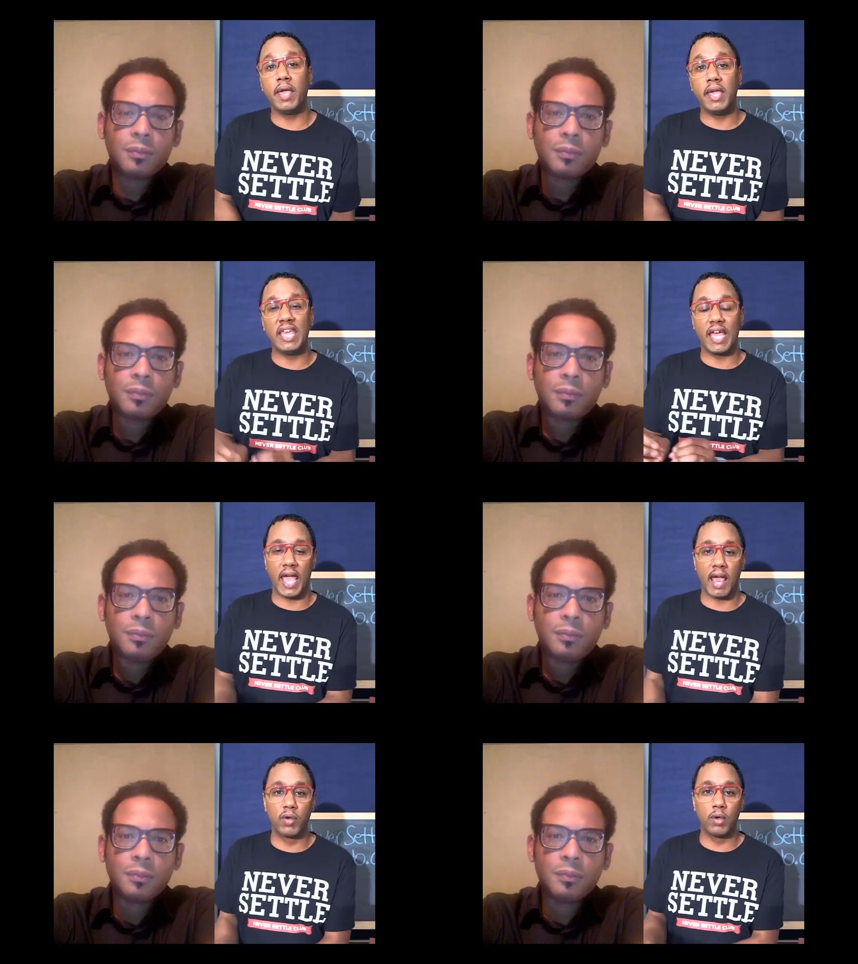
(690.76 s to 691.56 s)
Speaker 1: to
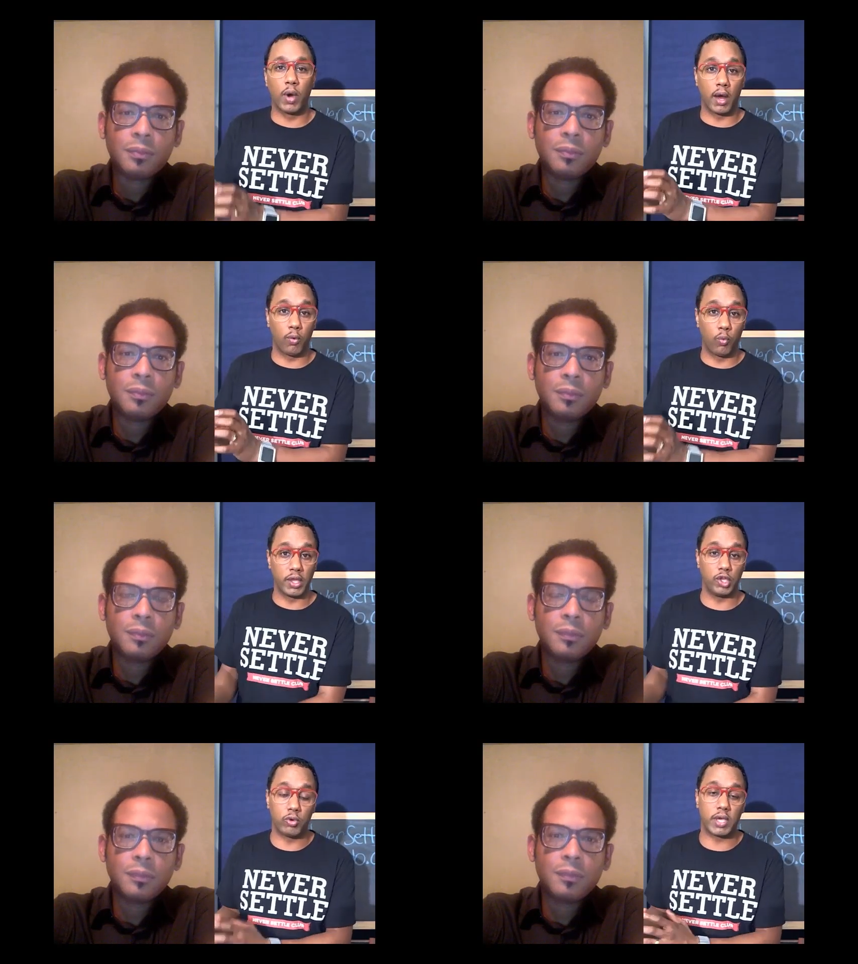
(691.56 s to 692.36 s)
be
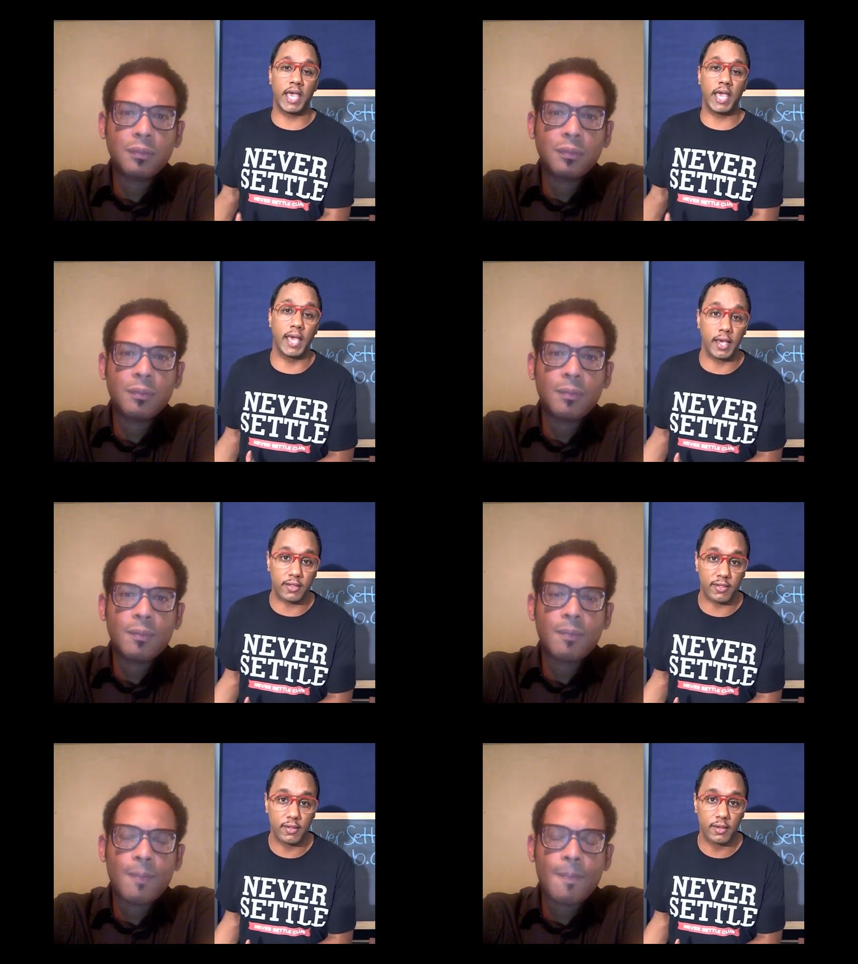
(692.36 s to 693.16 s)
everywhere when you
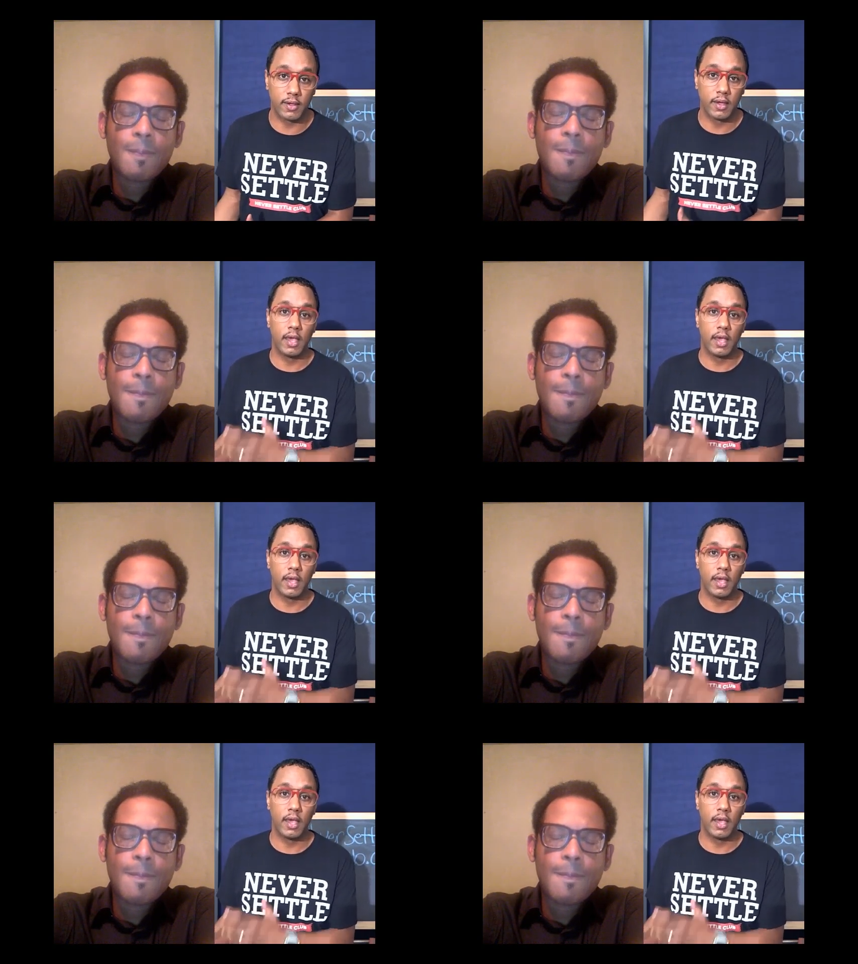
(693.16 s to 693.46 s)
can't.